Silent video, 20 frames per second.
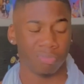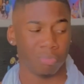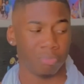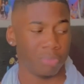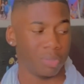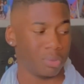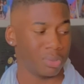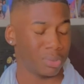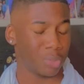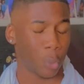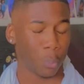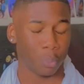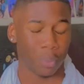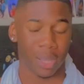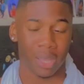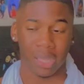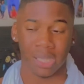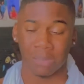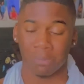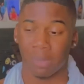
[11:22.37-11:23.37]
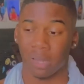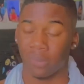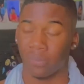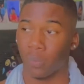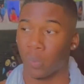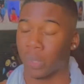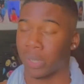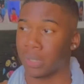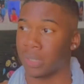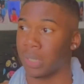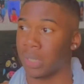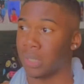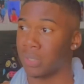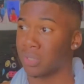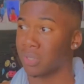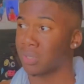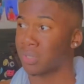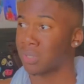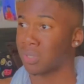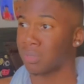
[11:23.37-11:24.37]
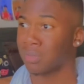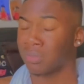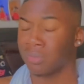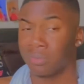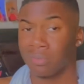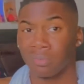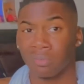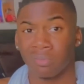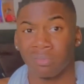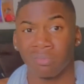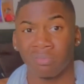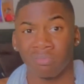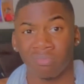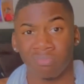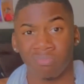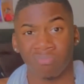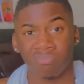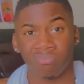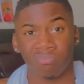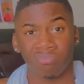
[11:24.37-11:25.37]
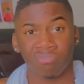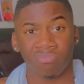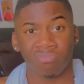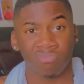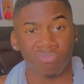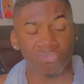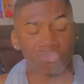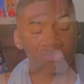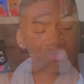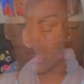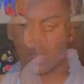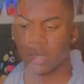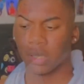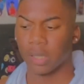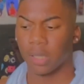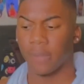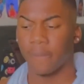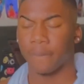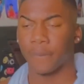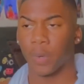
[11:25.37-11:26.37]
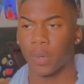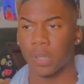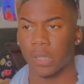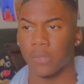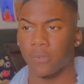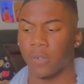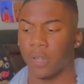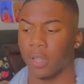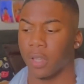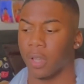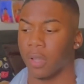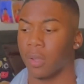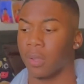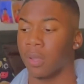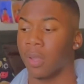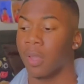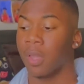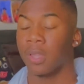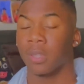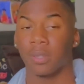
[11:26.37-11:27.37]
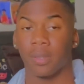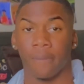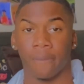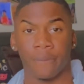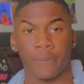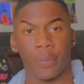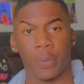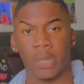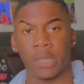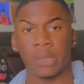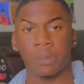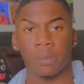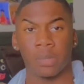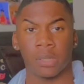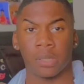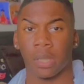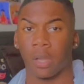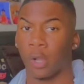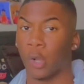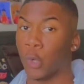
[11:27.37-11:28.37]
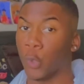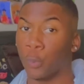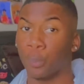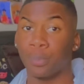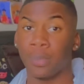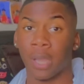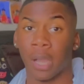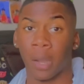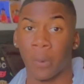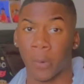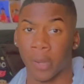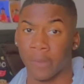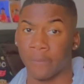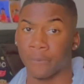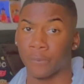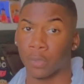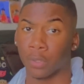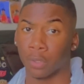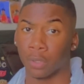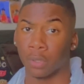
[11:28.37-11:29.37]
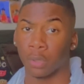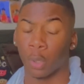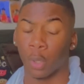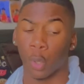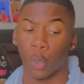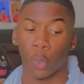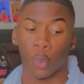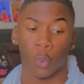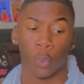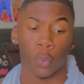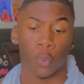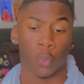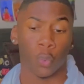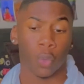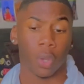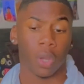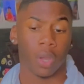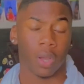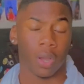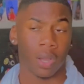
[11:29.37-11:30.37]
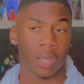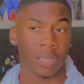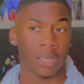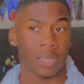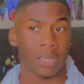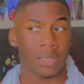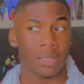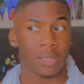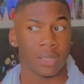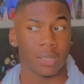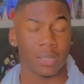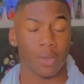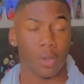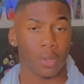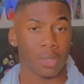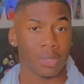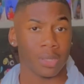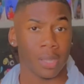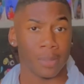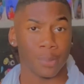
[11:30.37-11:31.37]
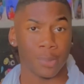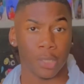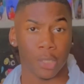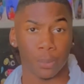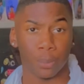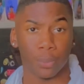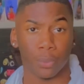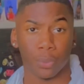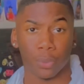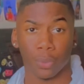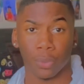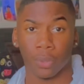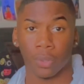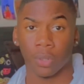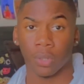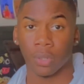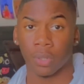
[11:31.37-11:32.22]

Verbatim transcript: But stupid ass motherfucking teachers. Y'all, that's it for this video. So freshmen, I hope y'all ready for August or September.